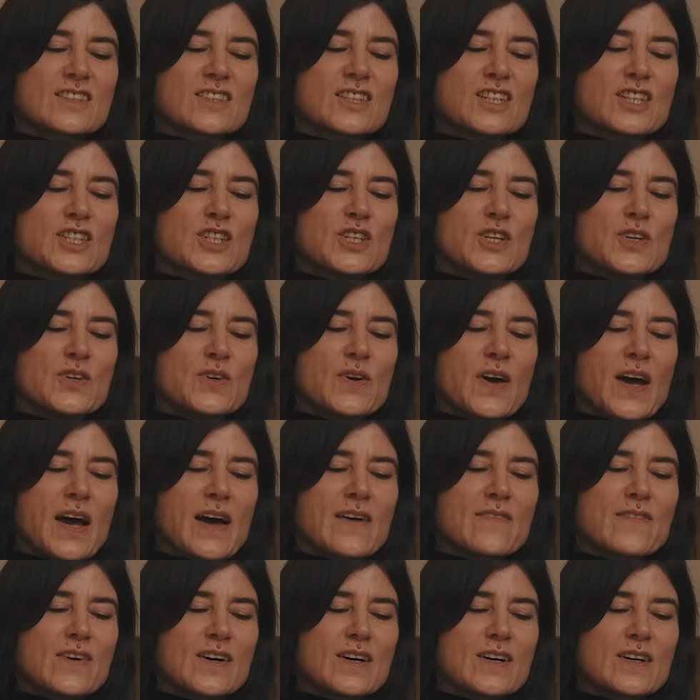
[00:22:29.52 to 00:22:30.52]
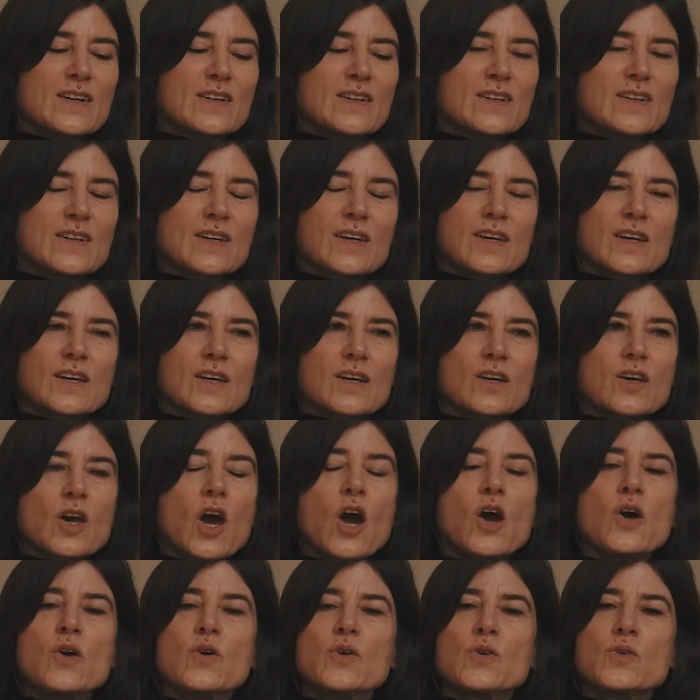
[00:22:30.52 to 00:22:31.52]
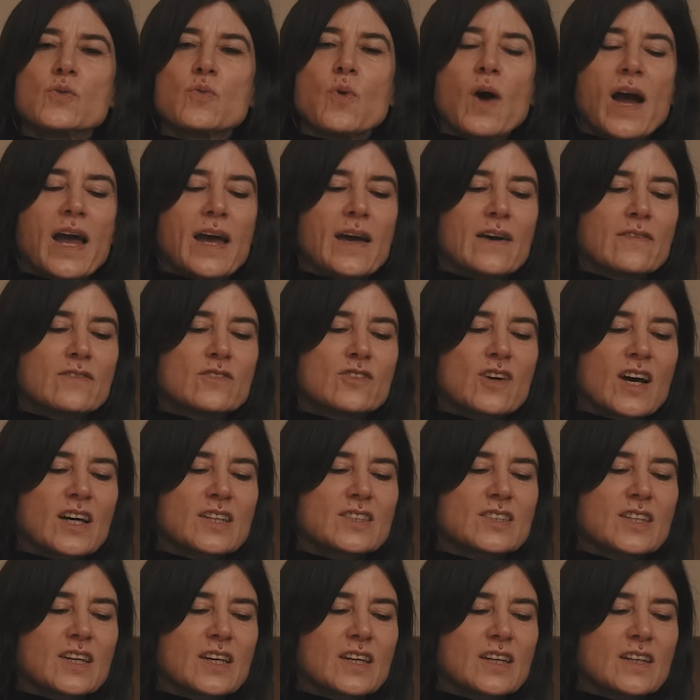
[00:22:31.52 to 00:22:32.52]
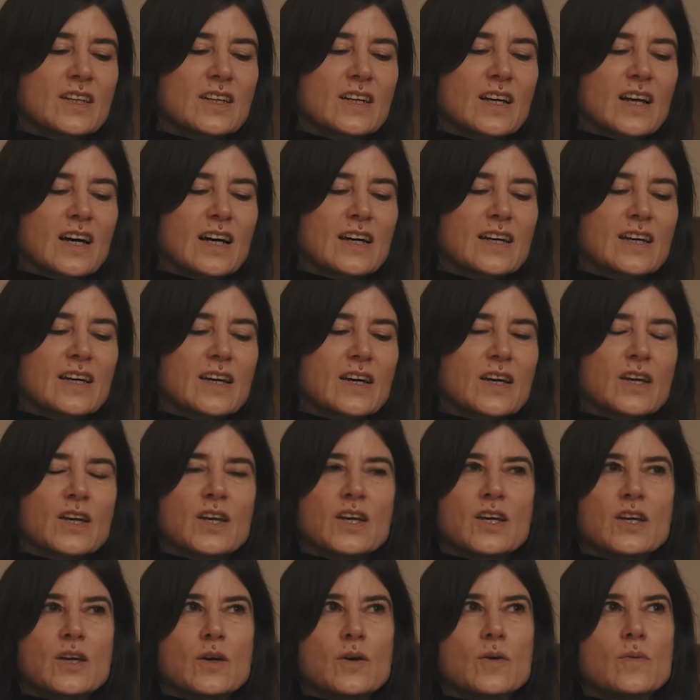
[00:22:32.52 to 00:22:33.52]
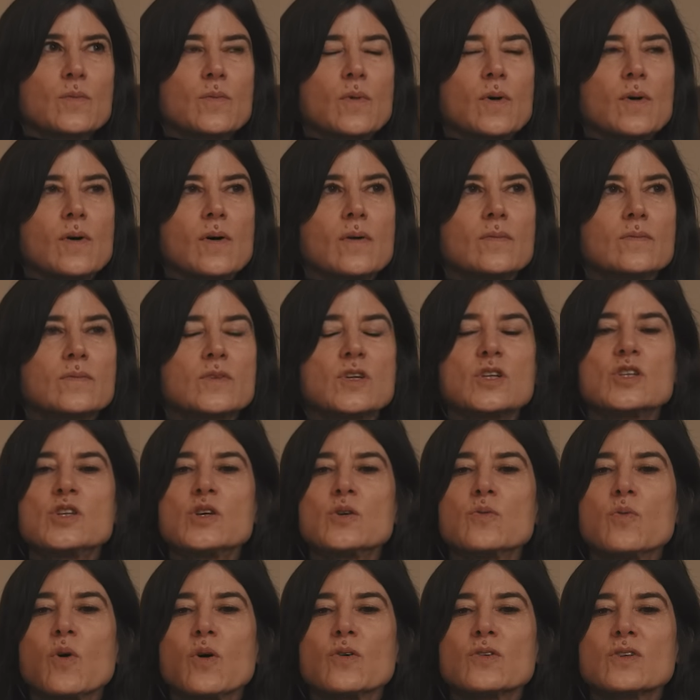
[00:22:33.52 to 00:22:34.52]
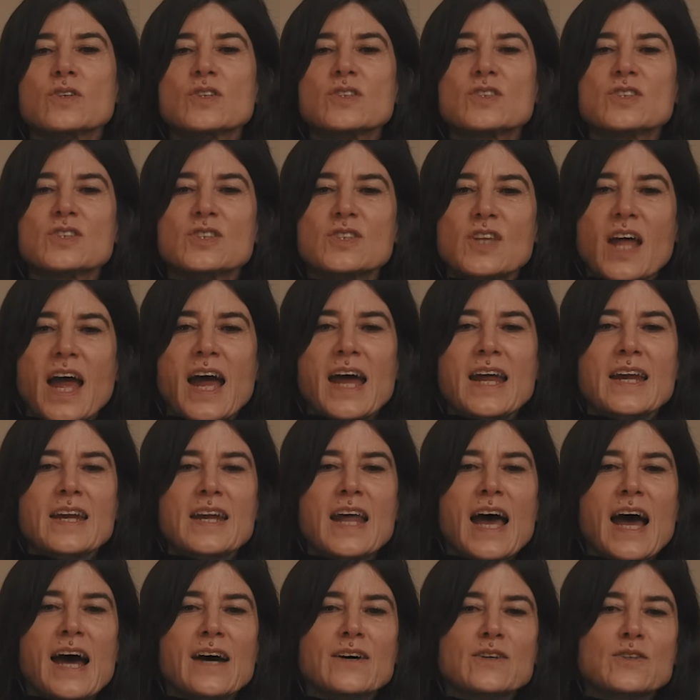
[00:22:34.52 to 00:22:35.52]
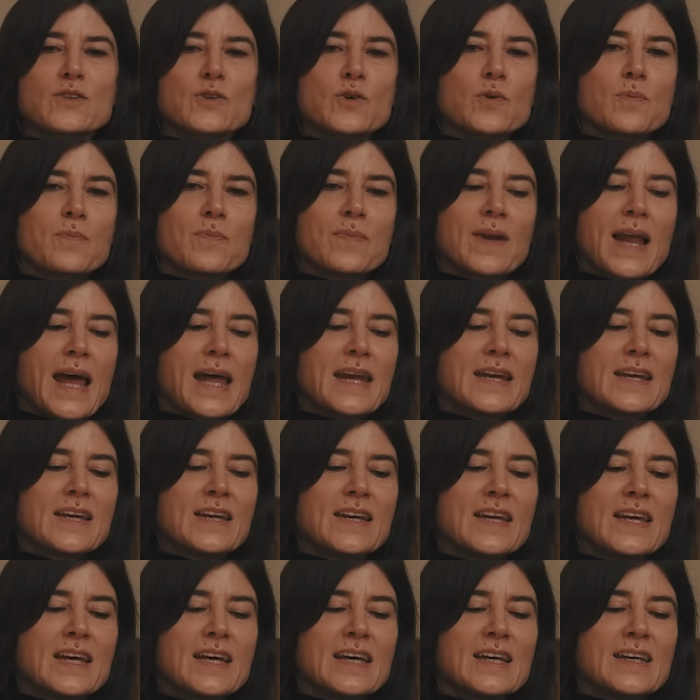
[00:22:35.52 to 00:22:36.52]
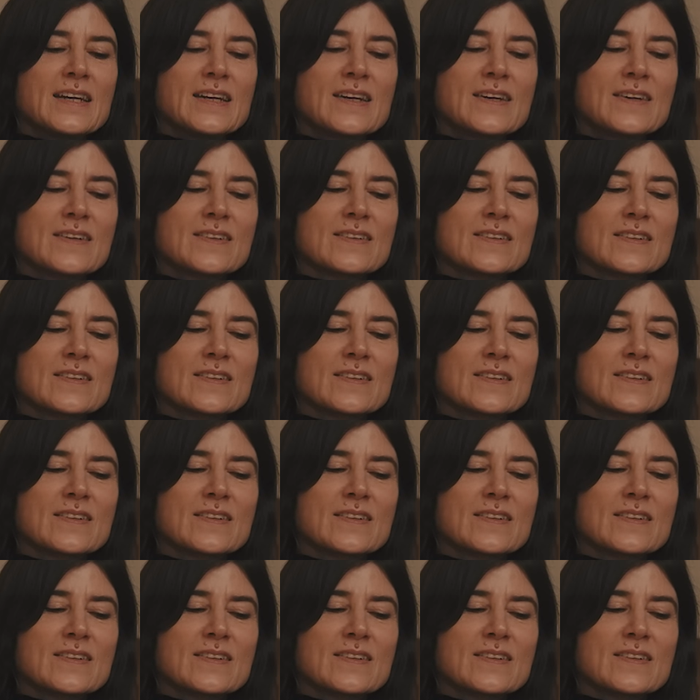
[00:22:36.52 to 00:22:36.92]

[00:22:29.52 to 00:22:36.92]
Did you have a code way of dressing? Like, did you want to stand out or blend in?